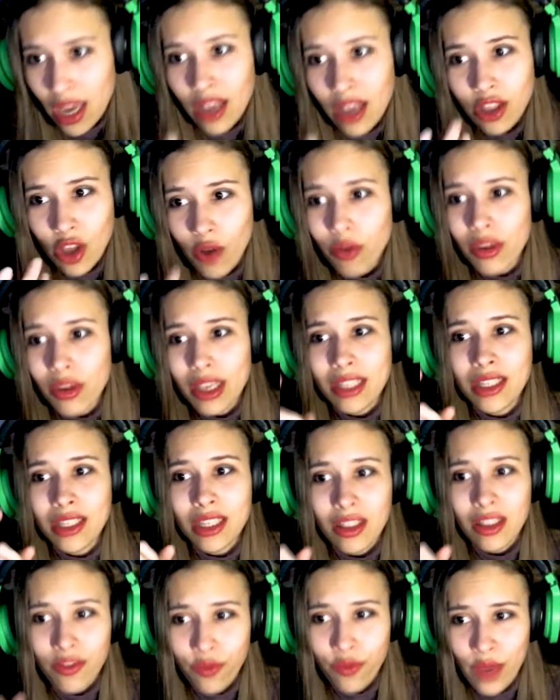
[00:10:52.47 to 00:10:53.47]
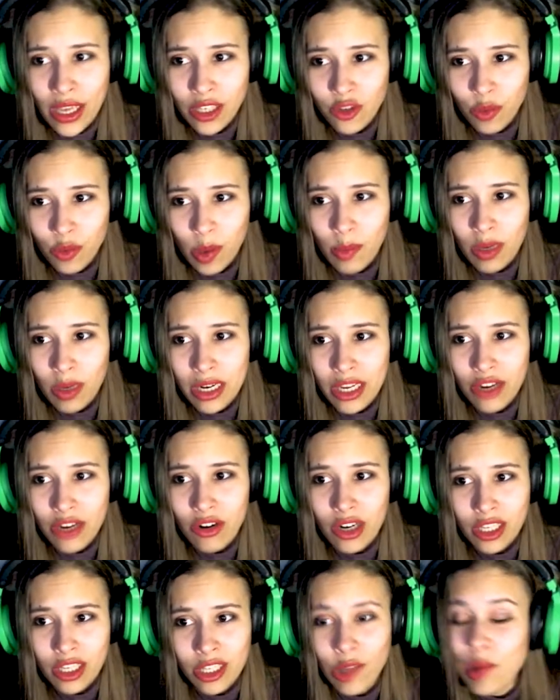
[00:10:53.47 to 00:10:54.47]
Now you can see the face of baby
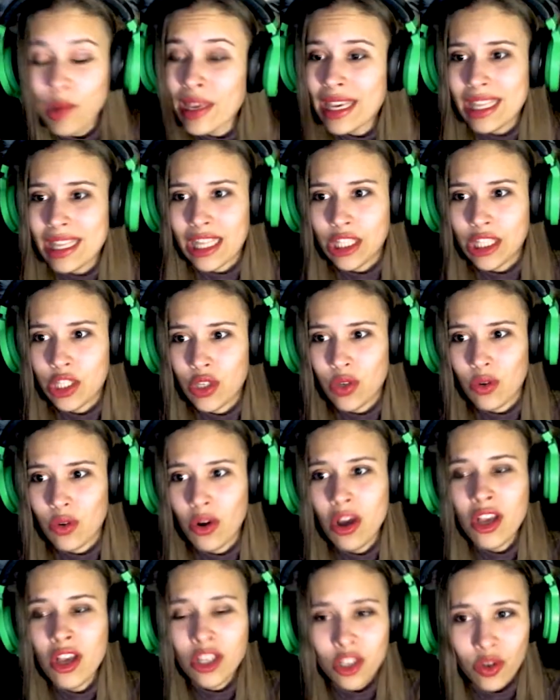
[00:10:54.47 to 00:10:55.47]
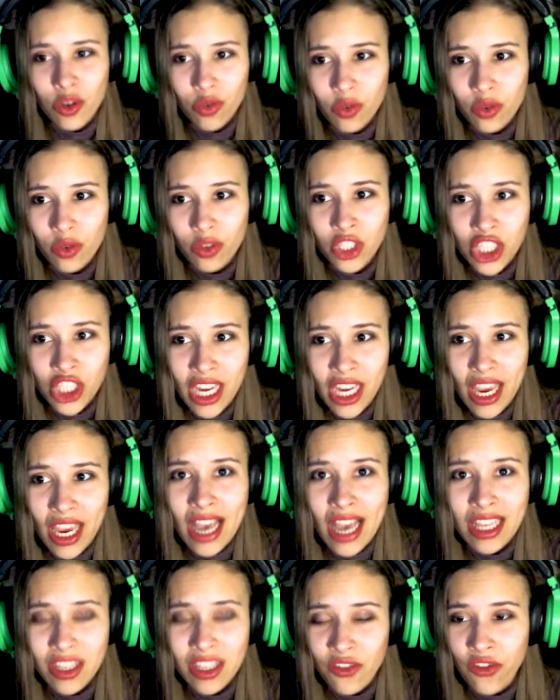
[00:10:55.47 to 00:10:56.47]
Lyris looking at you. So she
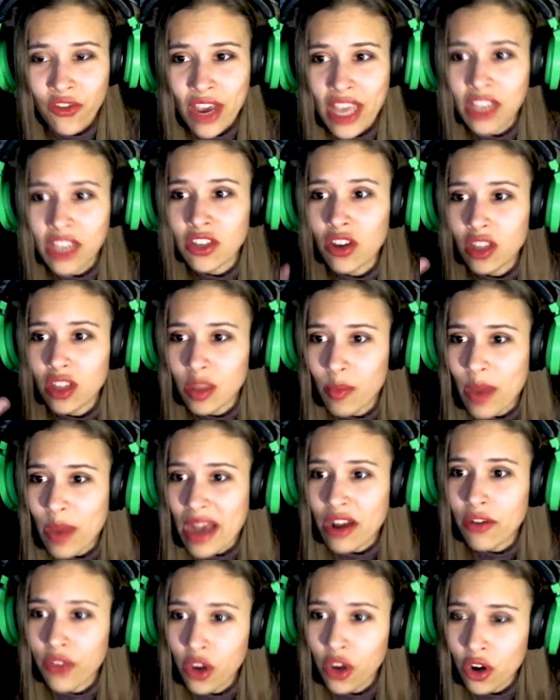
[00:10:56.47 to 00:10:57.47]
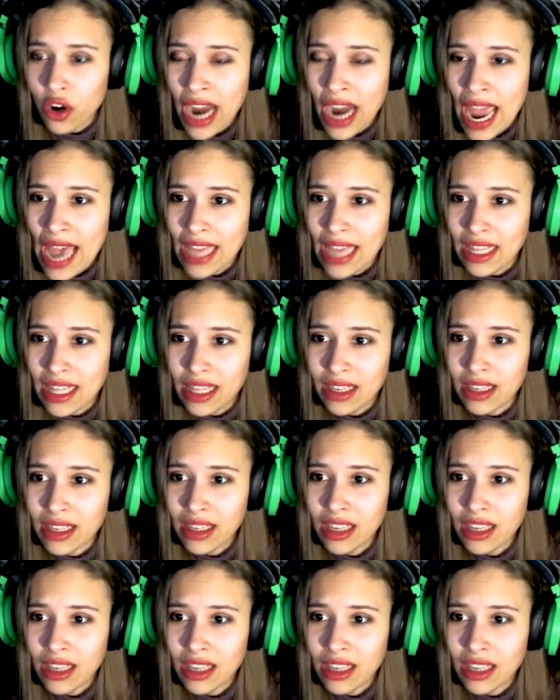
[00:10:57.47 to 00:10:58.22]
has a face on the back of your head.